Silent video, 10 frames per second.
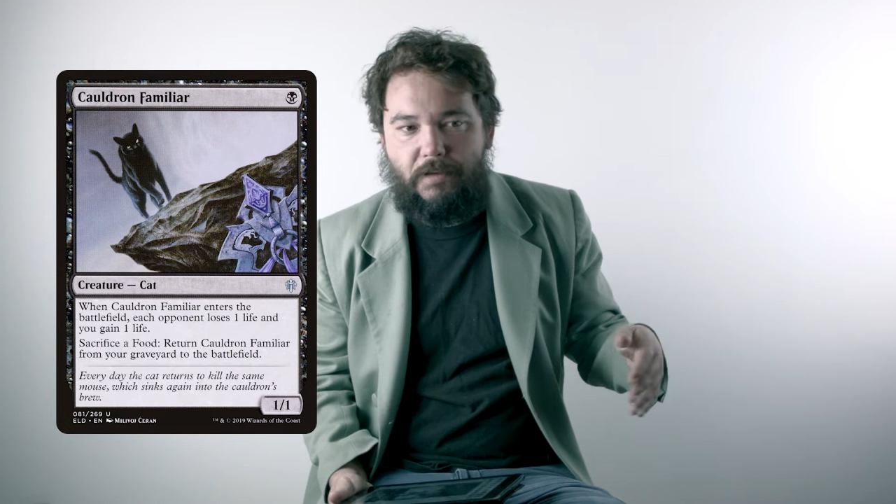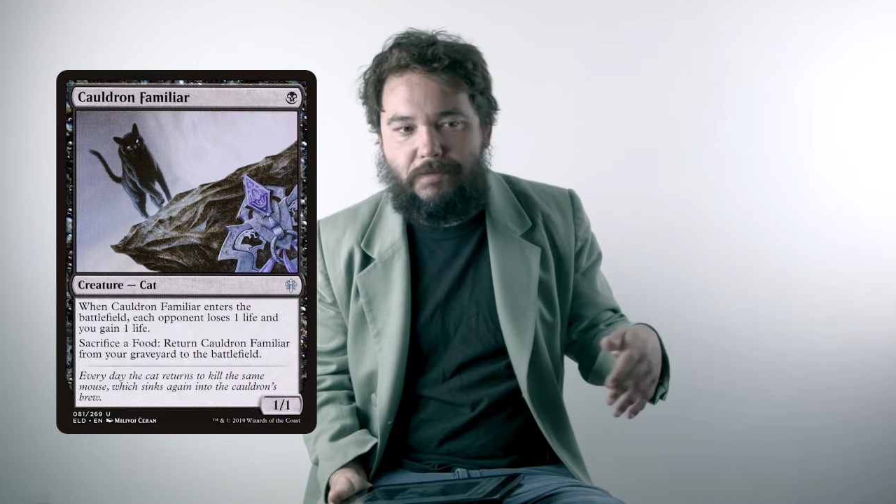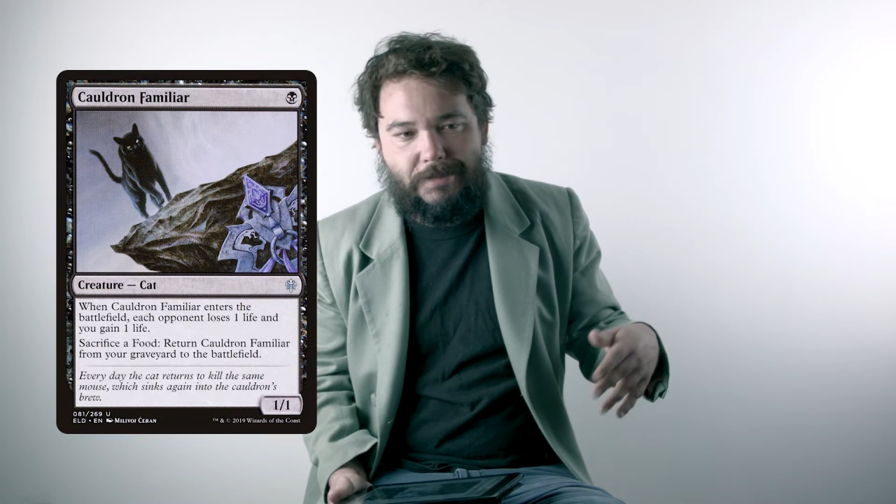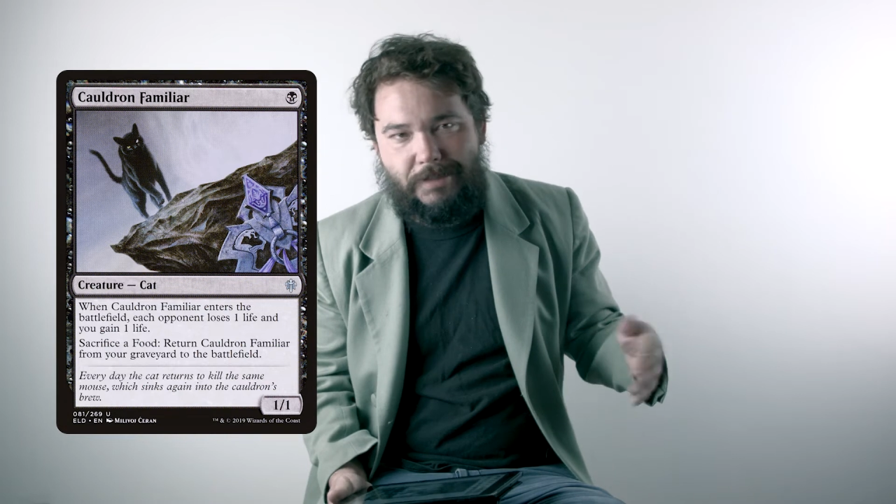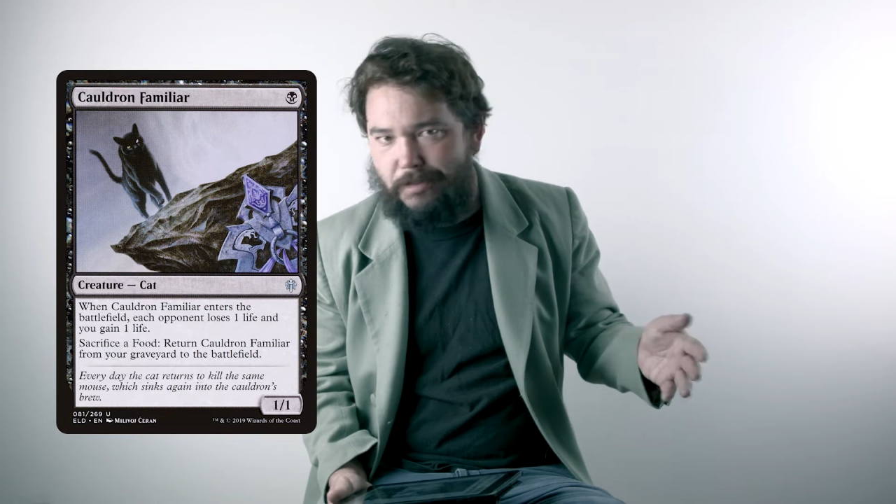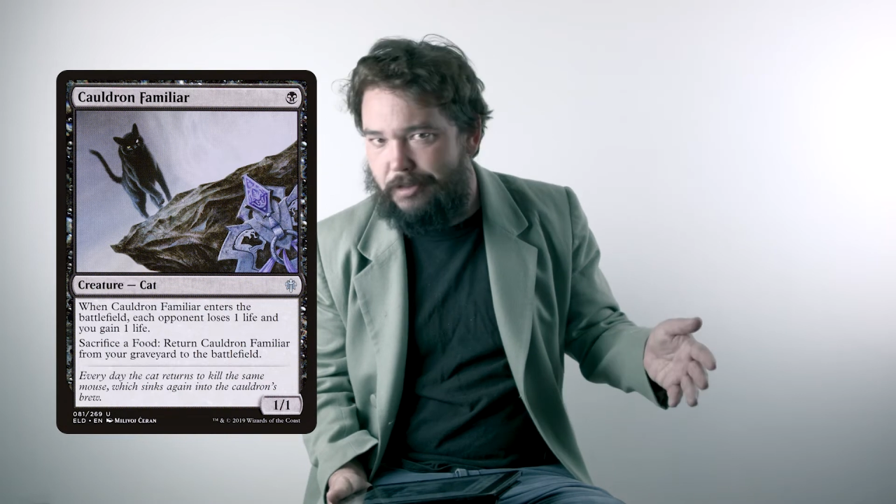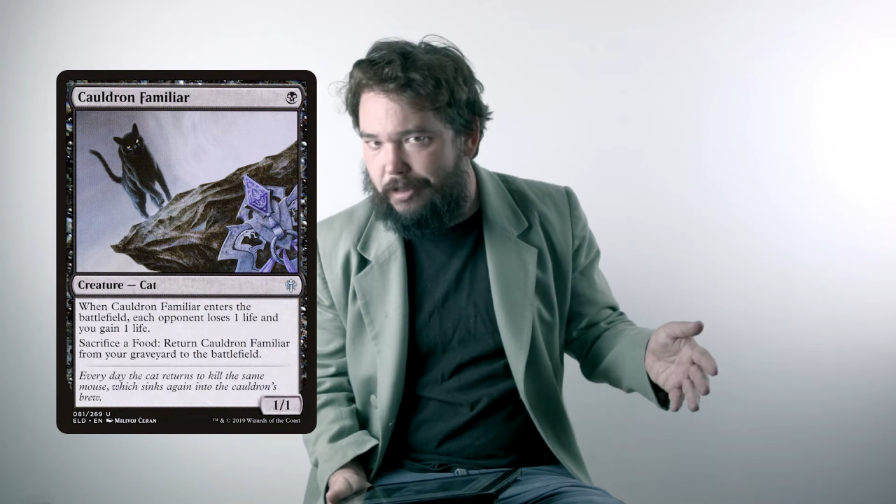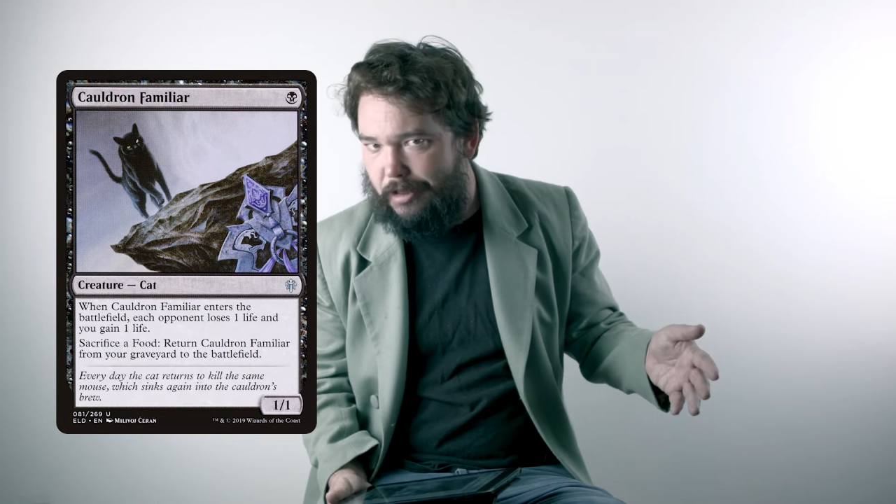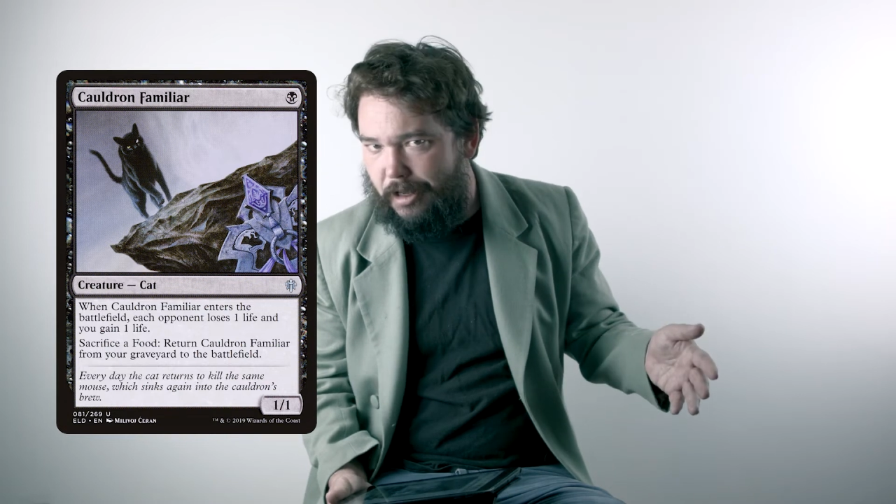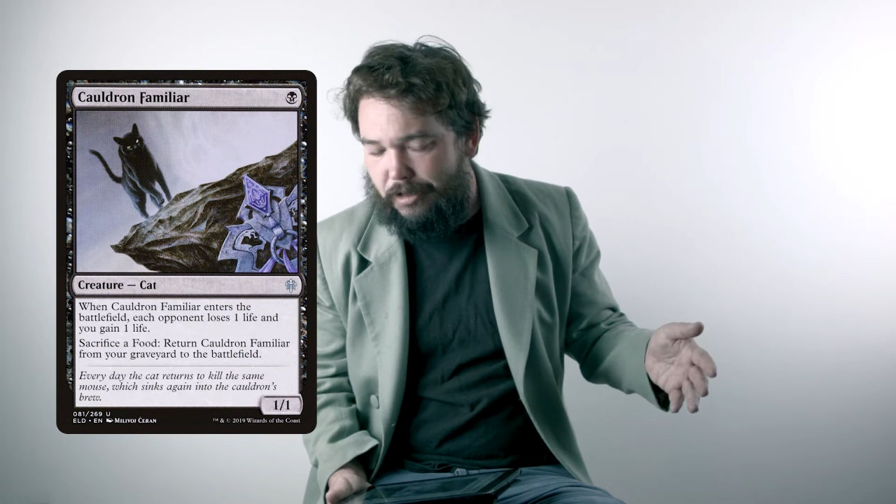Sounds like a
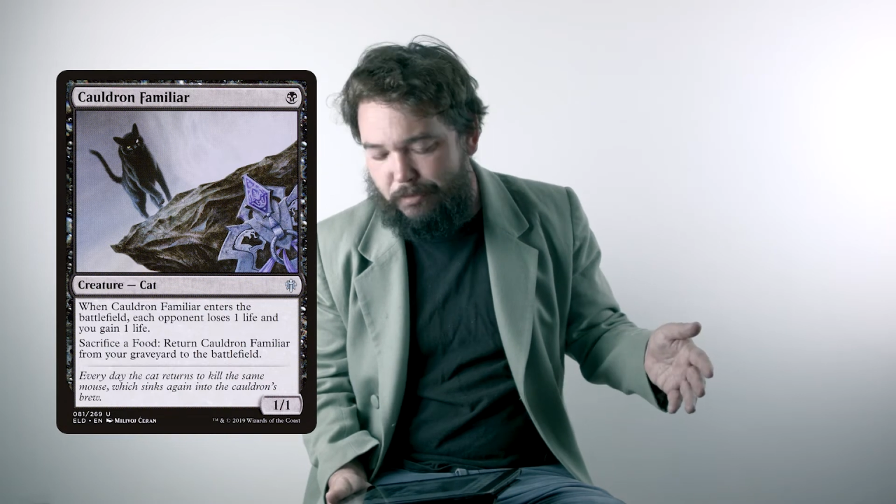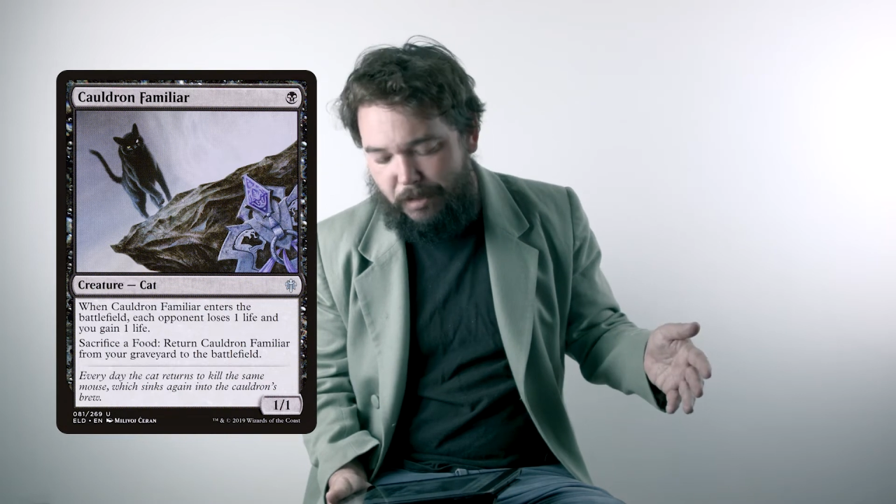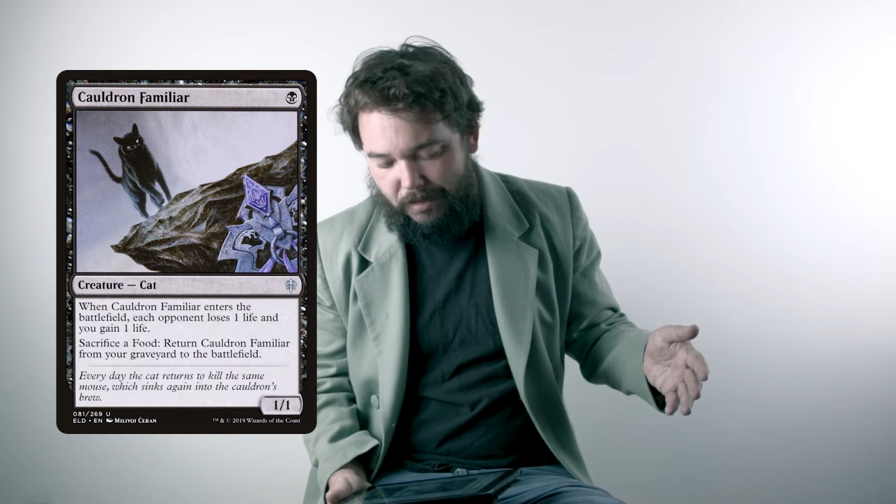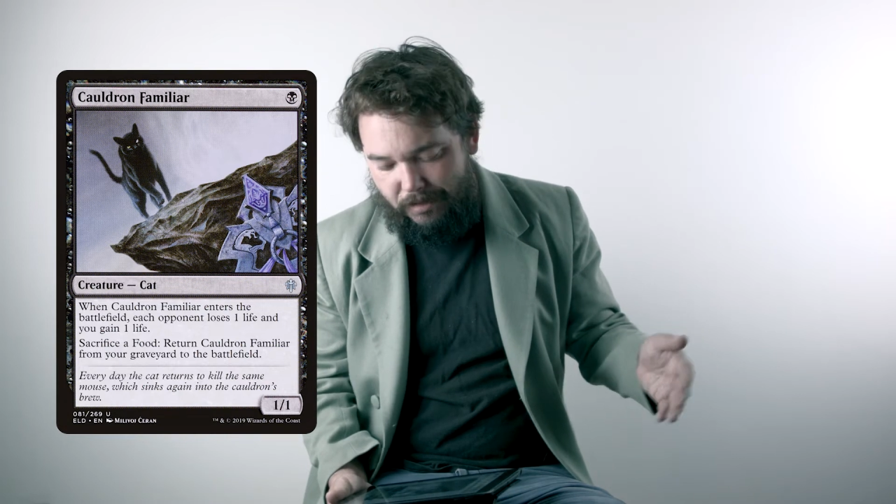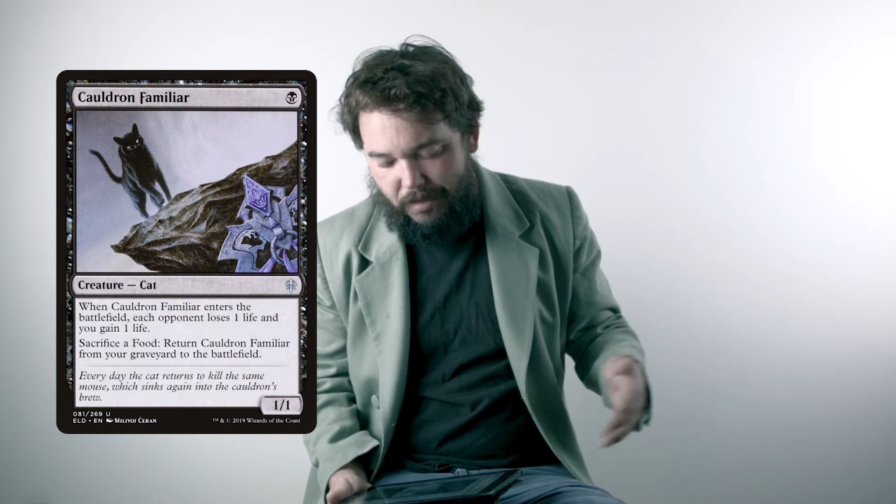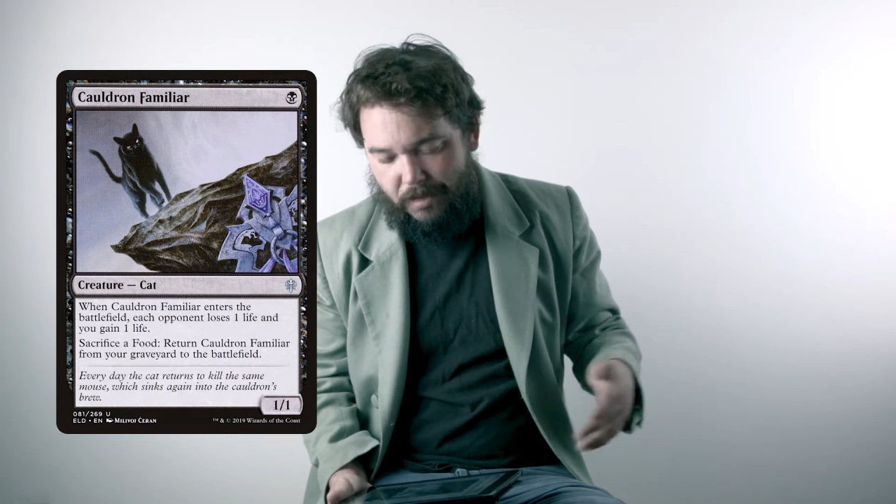lucky get to me.